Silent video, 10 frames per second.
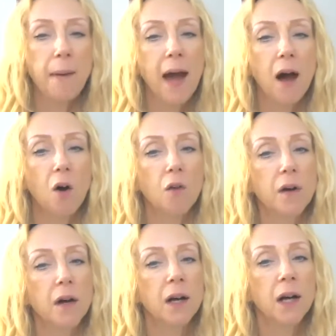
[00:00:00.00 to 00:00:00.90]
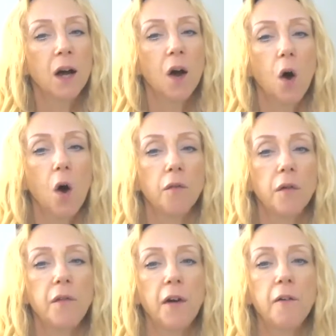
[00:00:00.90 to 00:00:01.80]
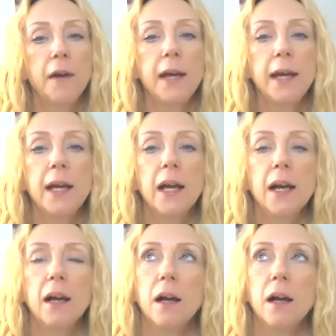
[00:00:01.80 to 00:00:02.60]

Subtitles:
out of a very